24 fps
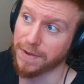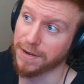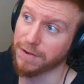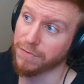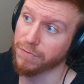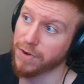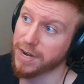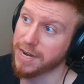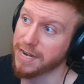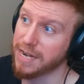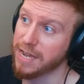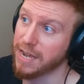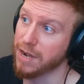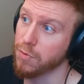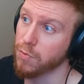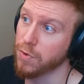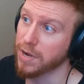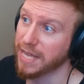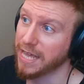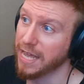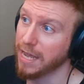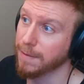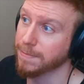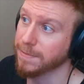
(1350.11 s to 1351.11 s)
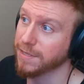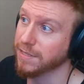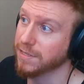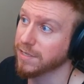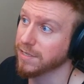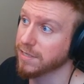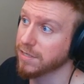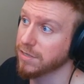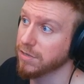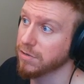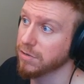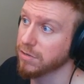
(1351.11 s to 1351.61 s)
And right now we're capped at
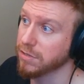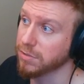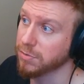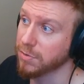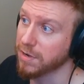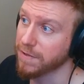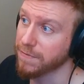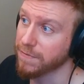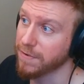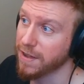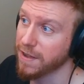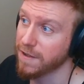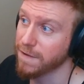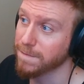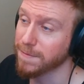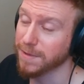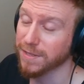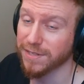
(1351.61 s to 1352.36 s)
625,